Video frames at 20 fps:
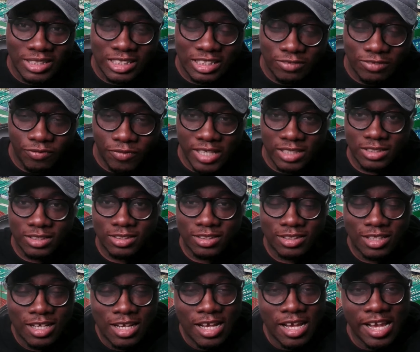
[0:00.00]

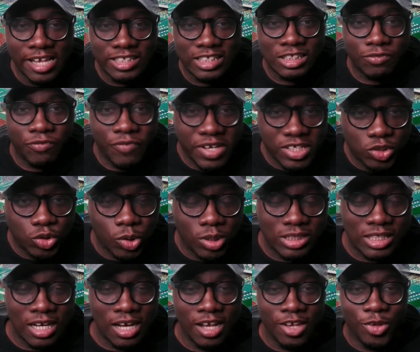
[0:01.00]
his first
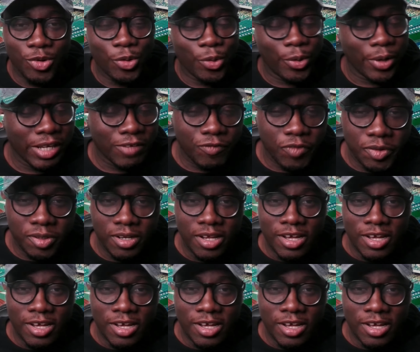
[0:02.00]
daughter. Even